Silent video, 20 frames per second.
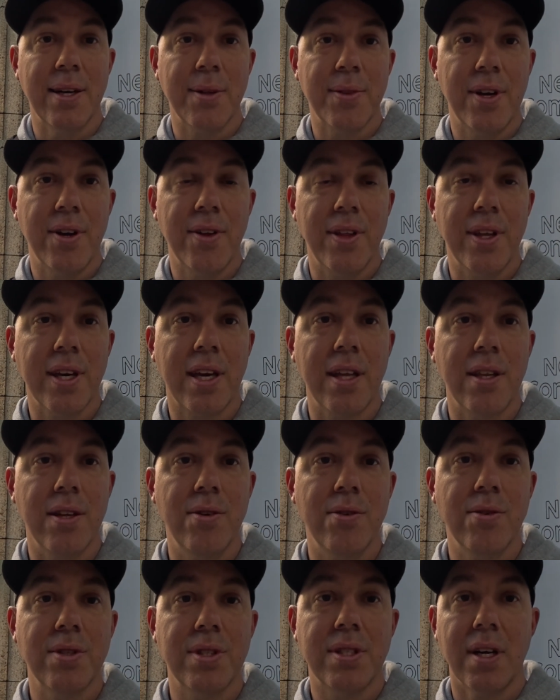out there that you can
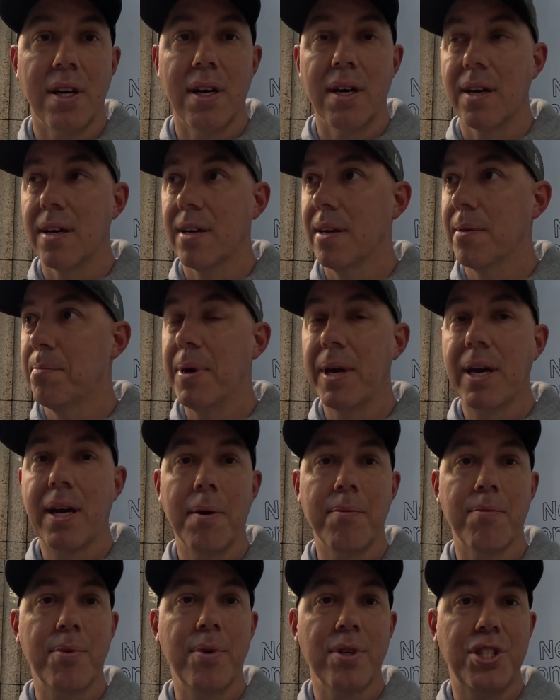use and pick
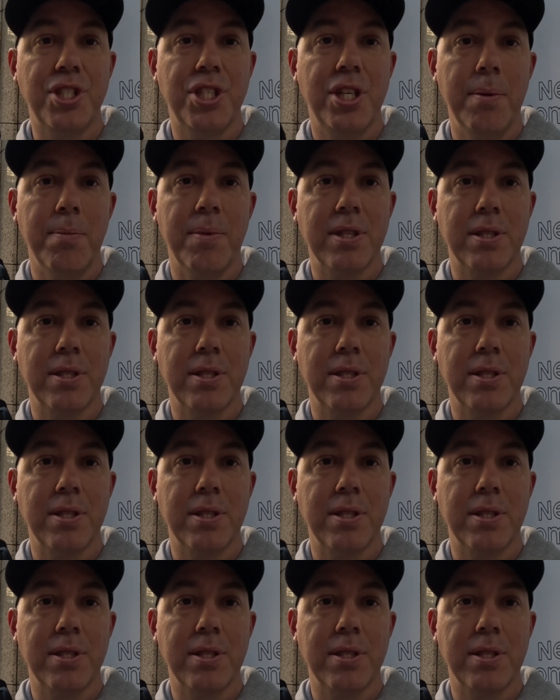up real cheap.